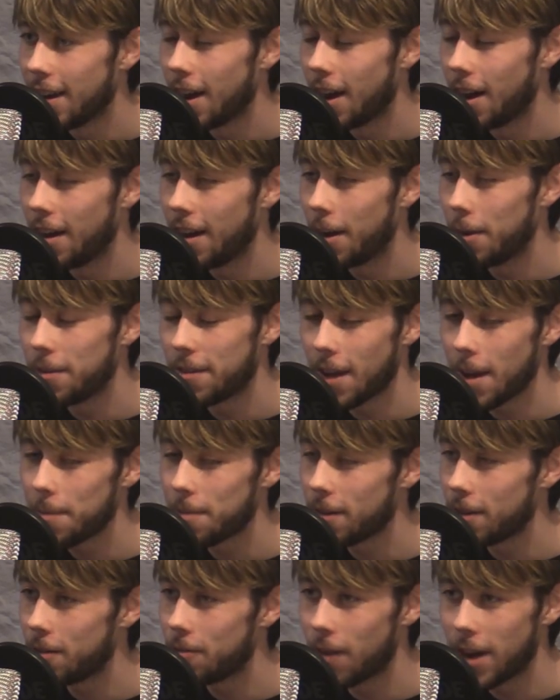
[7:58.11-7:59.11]
I was
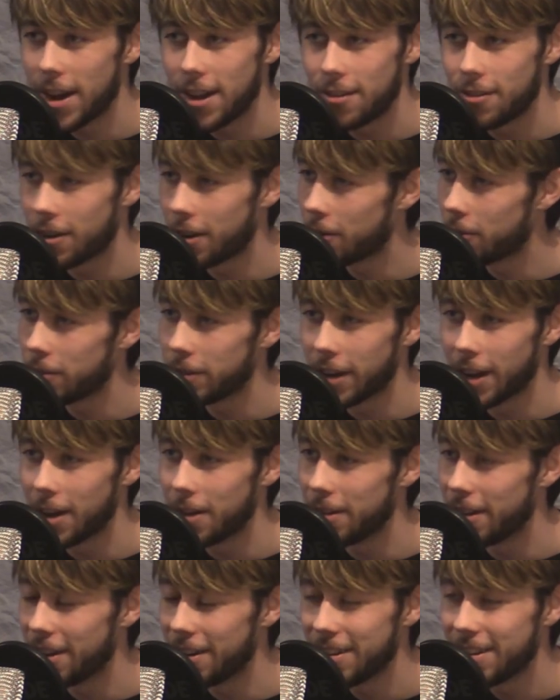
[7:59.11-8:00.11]
absolutely raging. I couldn't
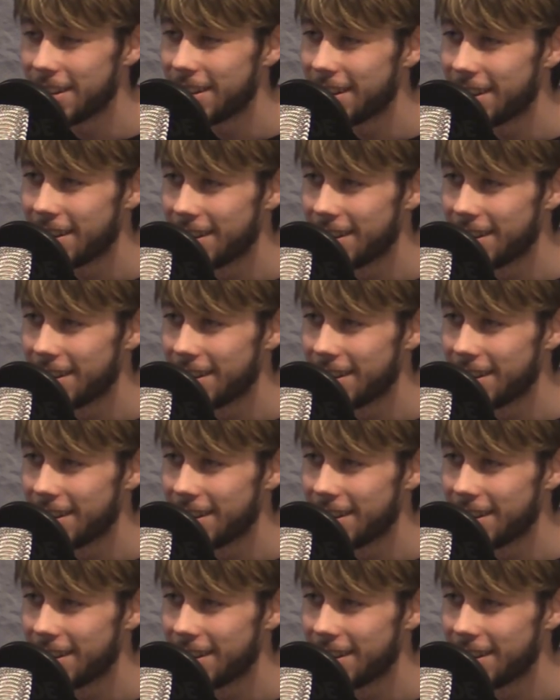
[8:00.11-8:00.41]
go though. Oh